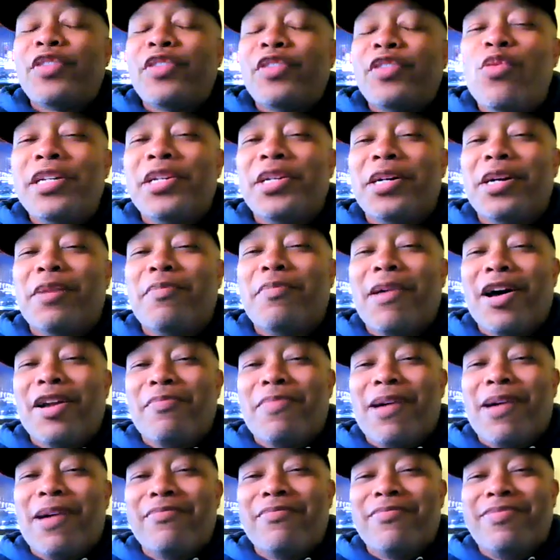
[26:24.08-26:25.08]
wonder about
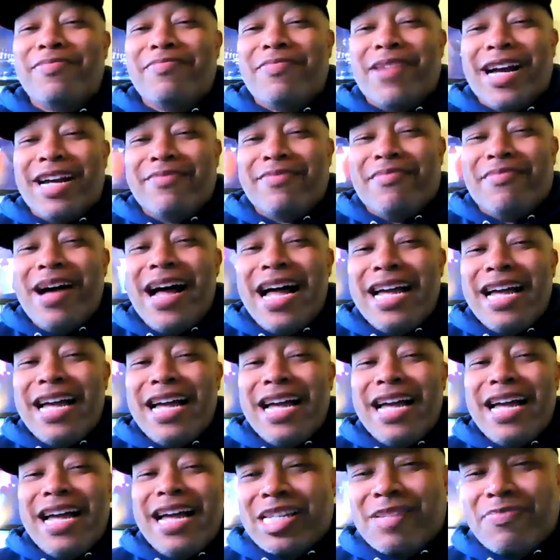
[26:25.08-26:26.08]
my
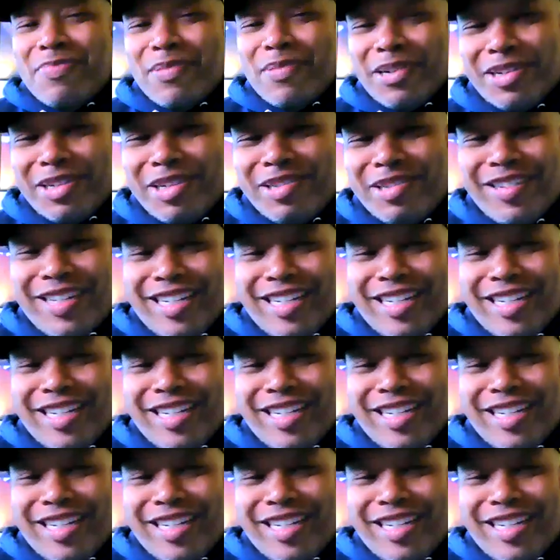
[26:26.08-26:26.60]
missing sperm.